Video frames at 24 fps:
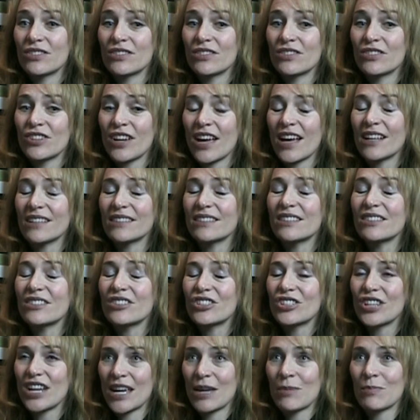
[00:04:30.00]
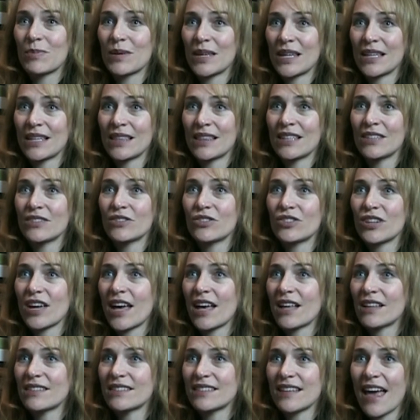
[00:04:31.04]
child's champion, this
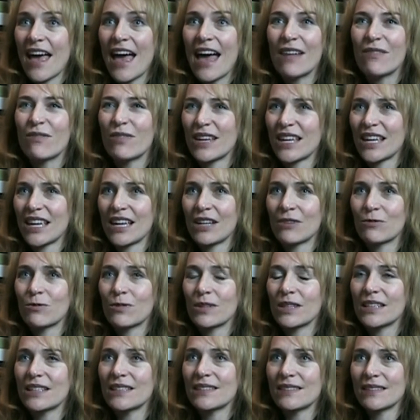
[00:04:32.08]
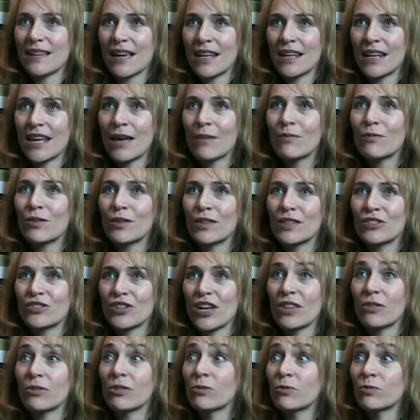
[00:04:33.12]
child's advocate, really stand up for this
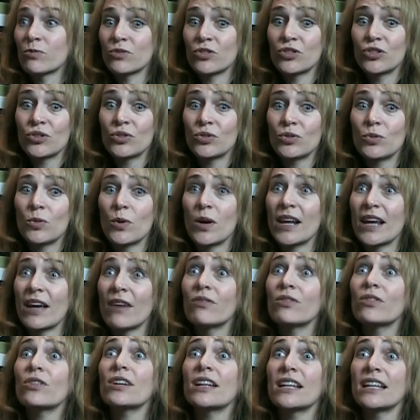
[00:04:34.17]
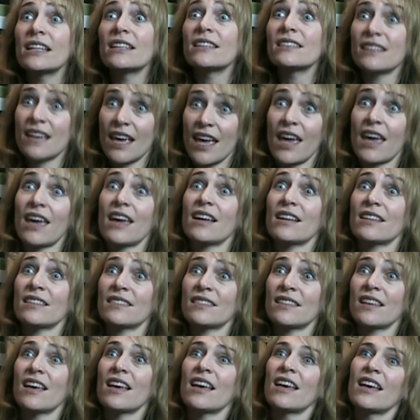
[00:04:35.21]
child, do whatever it
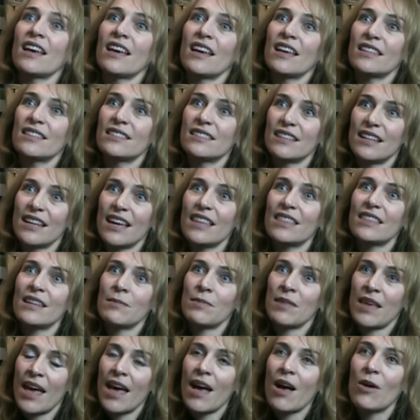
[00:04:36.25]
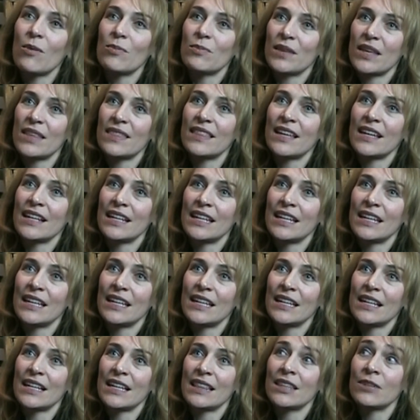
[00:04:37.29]
takes to get them the help that they
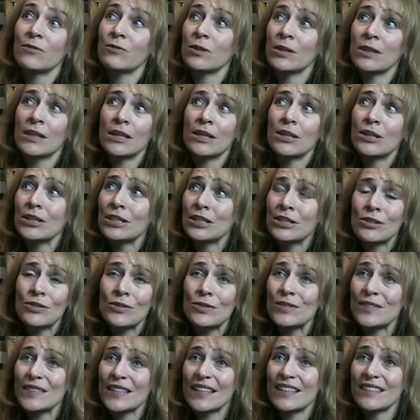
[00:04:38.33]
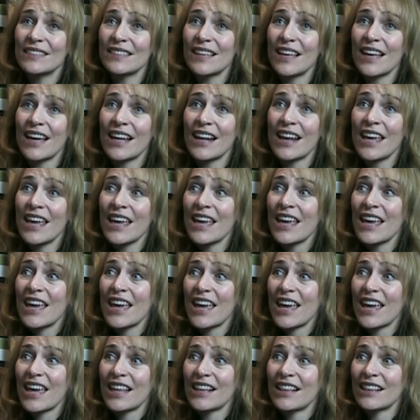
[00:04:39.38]
need. And the really good news is that
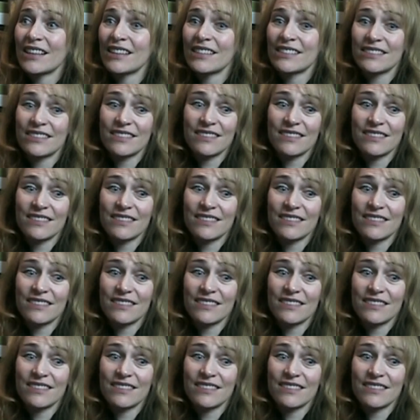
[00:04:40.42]
in